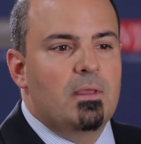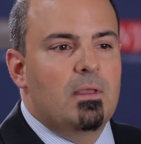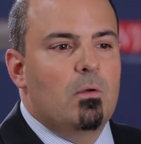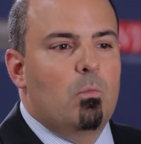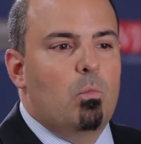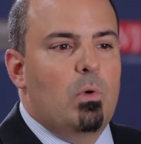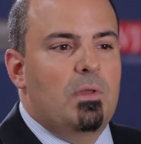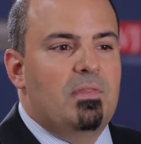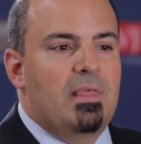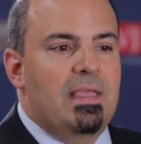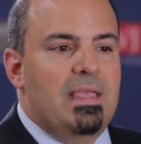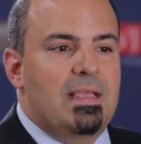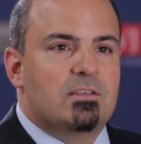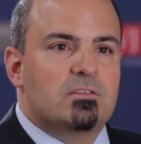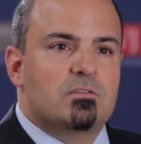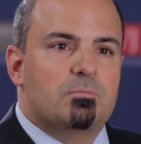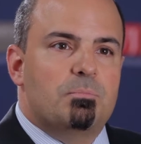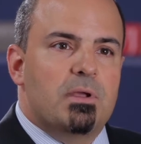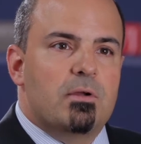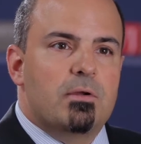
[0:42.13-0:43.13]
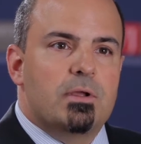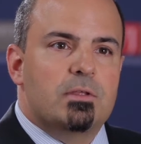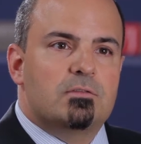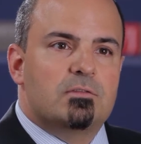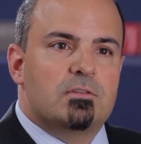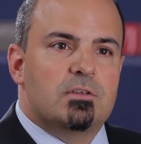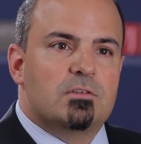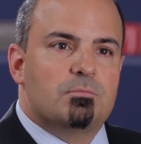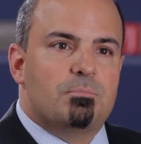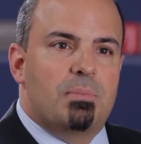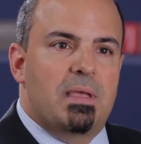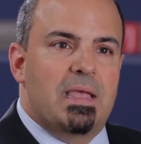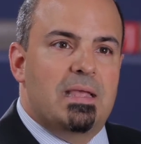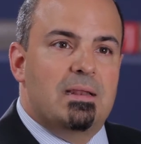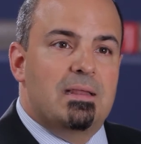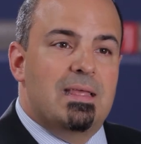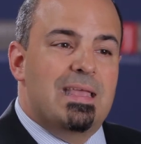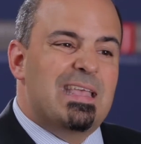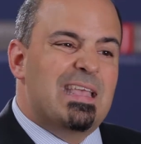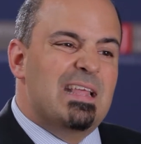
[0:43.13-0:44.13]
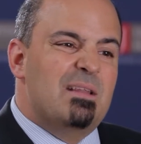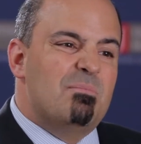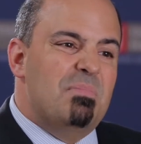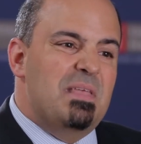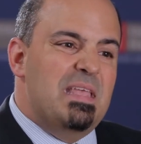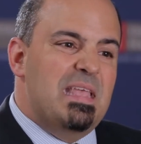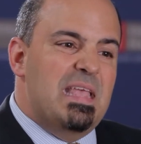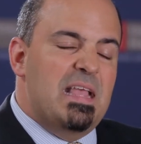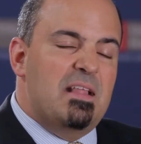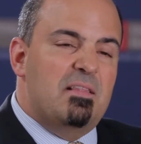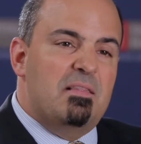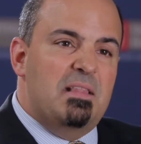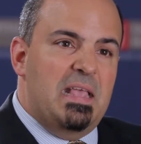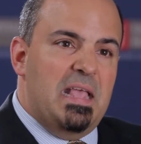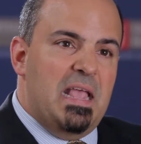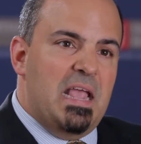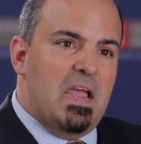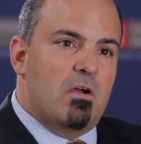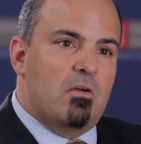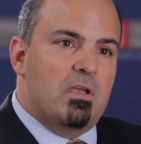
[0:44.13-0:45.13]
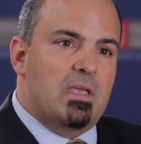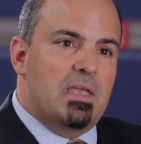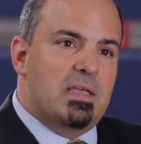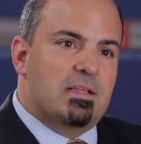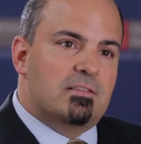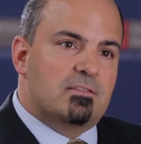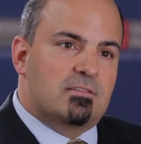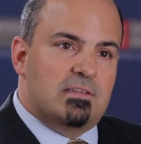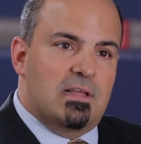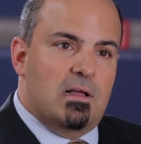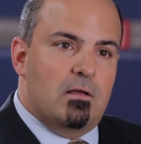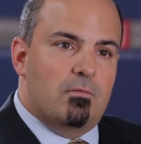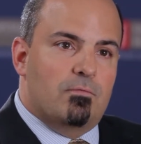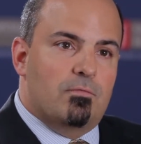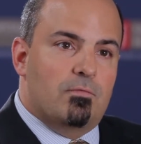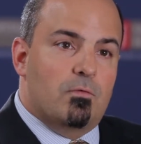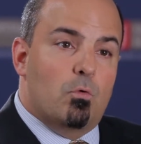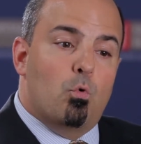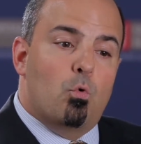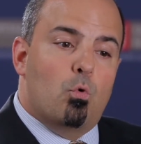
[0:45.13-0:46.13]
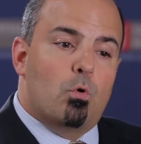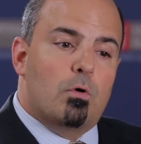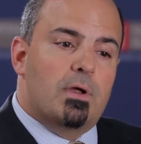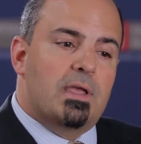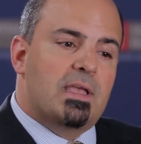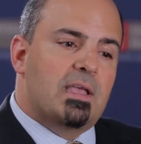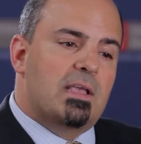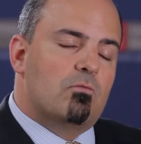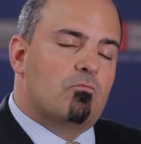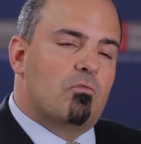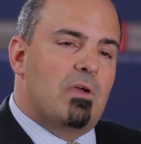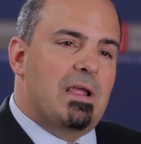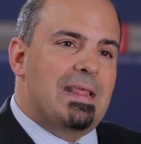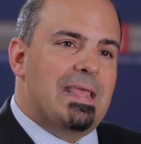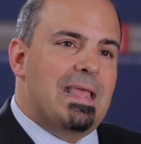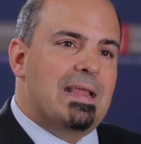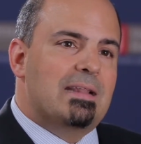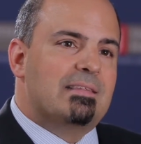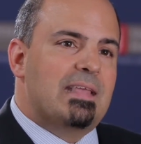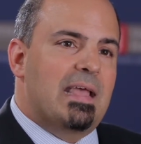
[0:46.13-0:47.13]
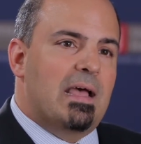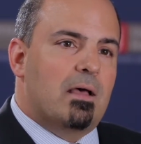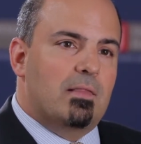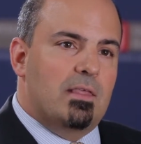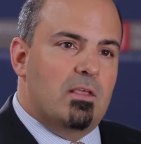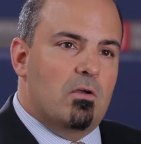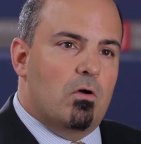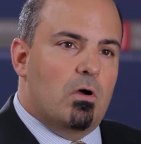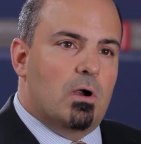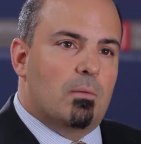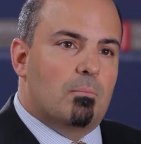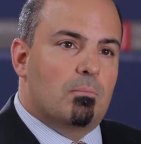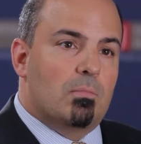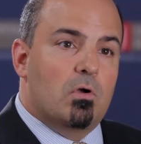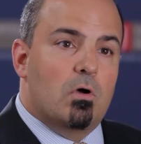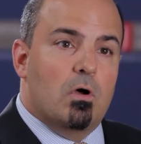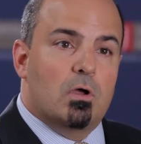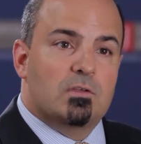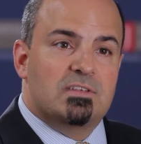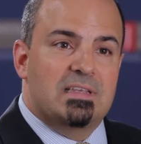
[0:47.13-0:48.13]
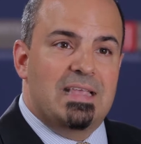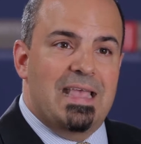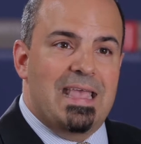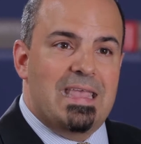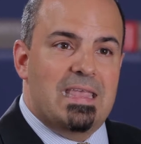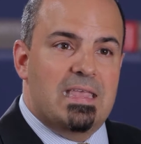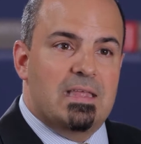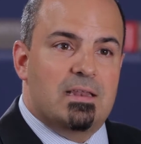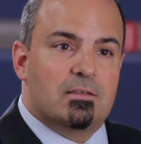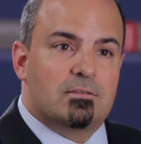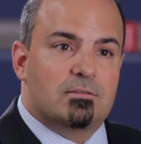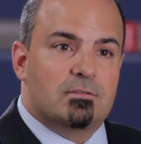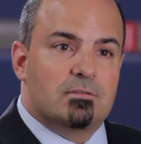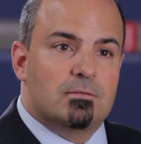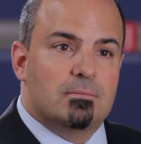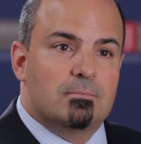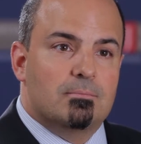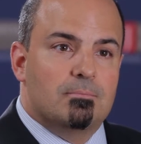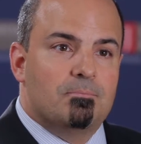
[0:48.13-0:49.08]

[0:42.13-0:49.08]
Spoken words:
When they experience this pain, it can be in the area itself, or it can radiate down the arm, causing achiness.